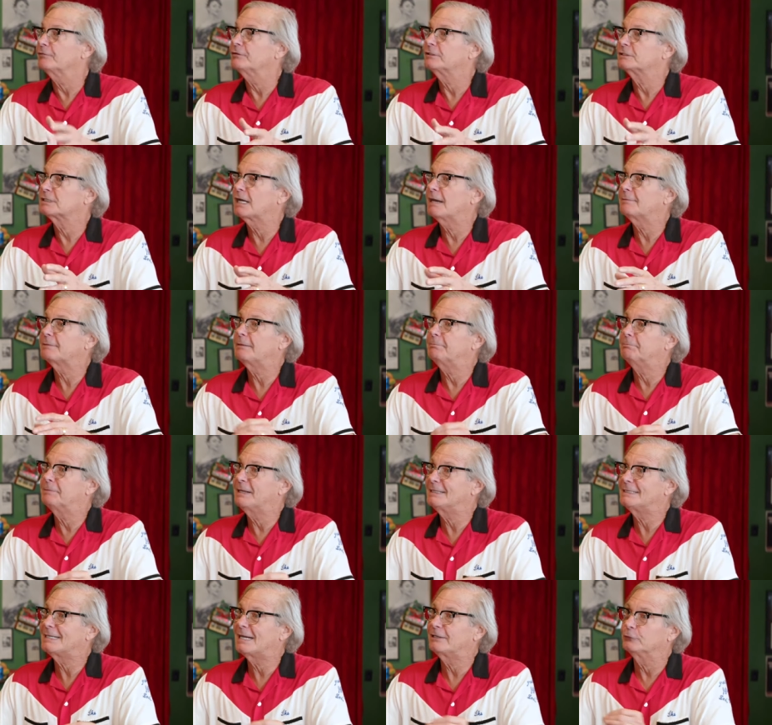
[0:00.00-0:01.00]
every time I
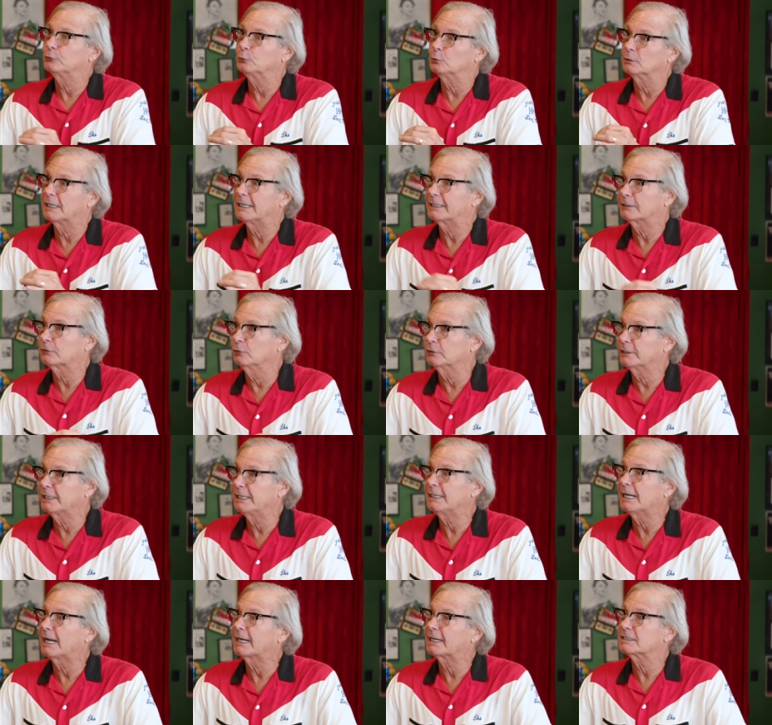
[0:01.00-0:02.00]
bend down to do a line of
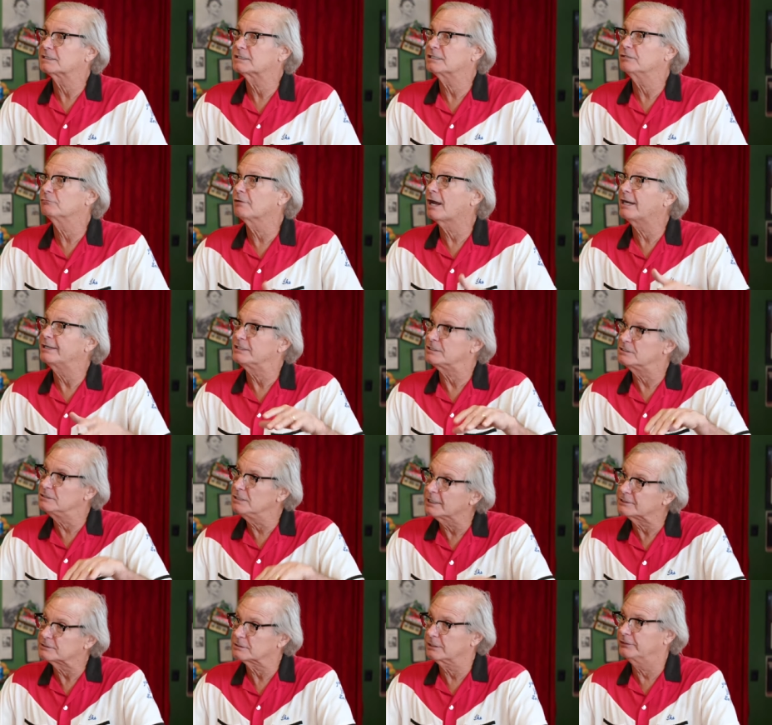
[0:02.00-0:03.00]
cocaine, I could see Rodney's
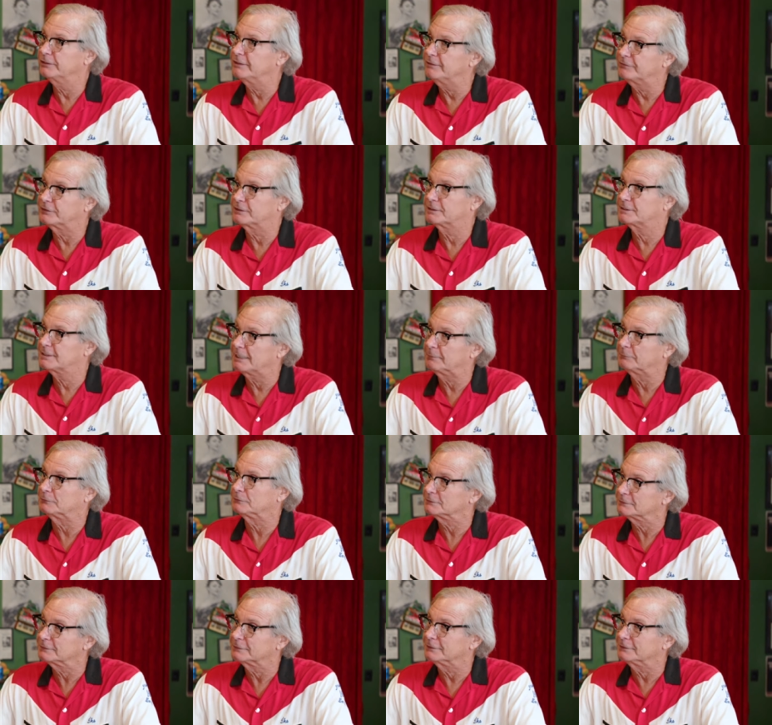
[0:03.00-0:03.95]
nuts underneath the table.